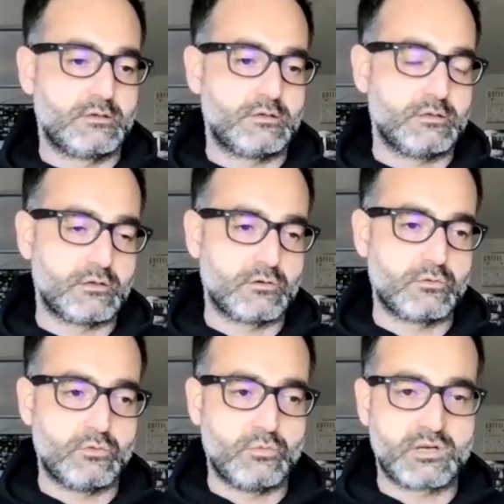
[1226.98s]

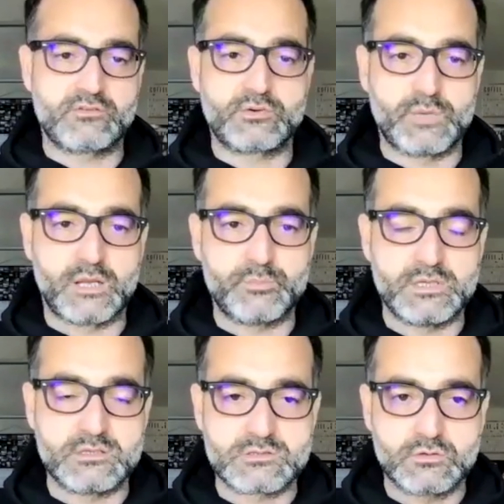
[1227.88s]
Whatever it might
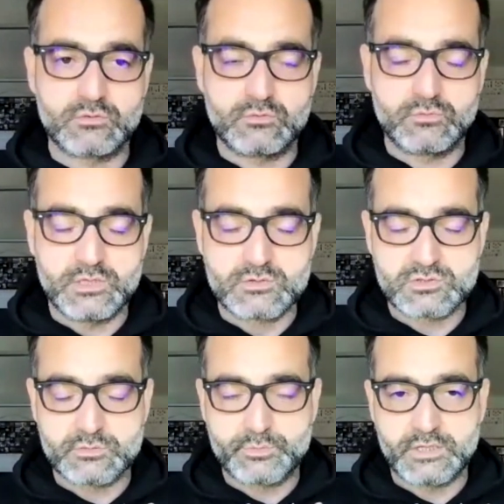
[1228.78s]
be. So we
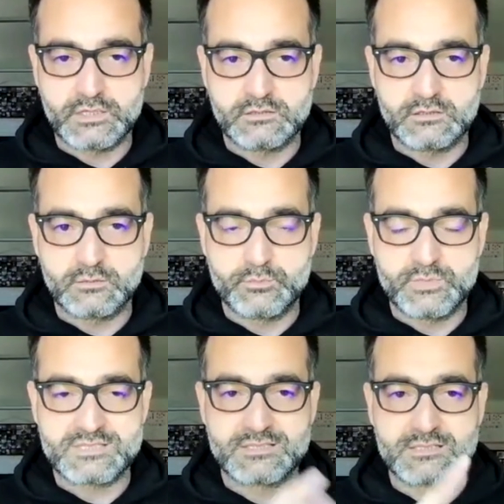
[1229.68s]
usually bring in the
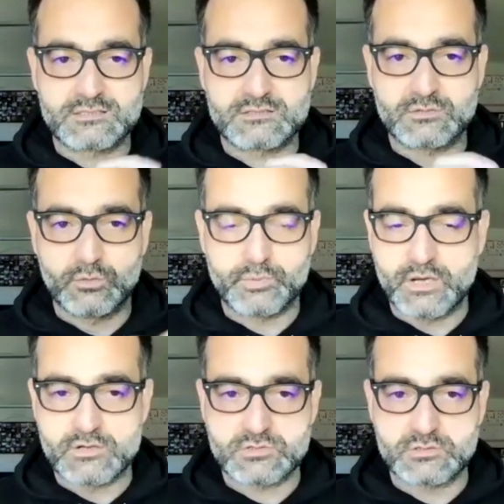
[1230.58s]
business
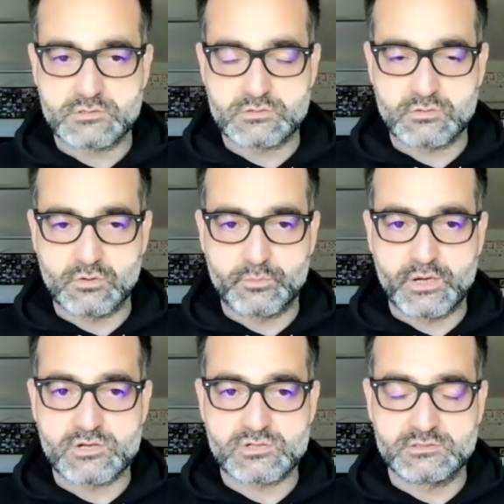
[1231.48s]
operations or
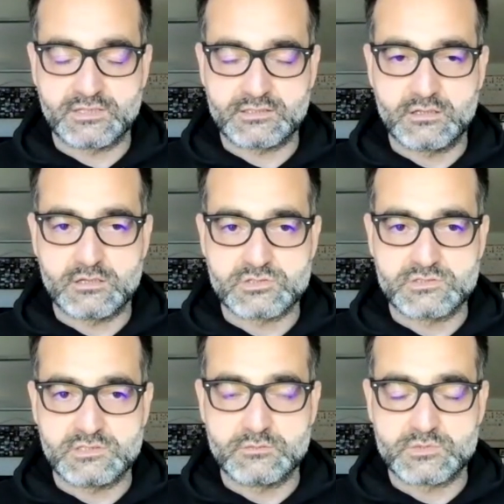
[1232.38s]
operational technology
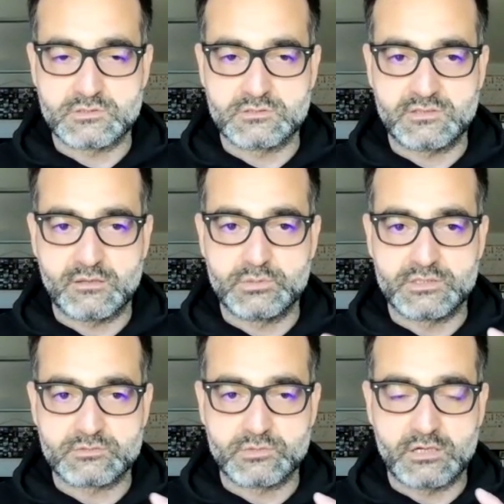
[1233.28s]
teams to the
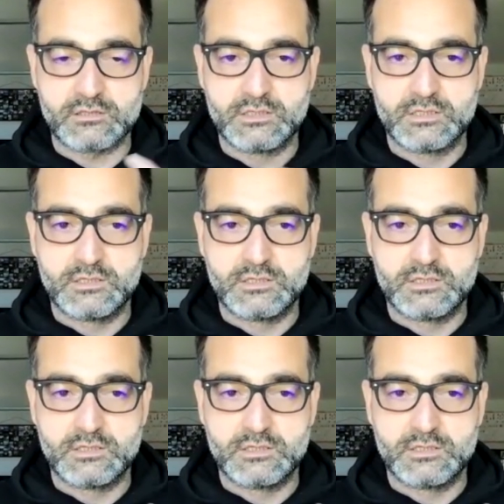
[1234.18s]
table as well